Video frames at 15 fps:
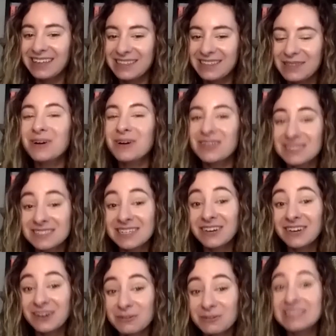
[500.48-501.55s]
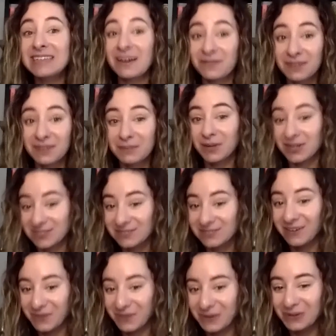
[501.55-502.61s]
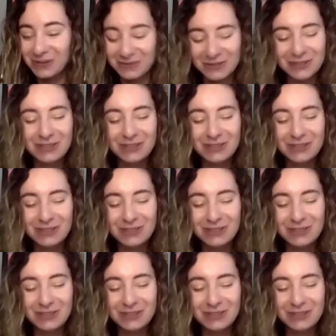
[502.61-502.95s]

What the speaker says: And the Boston Terrier would definitely boss around the golden retriever.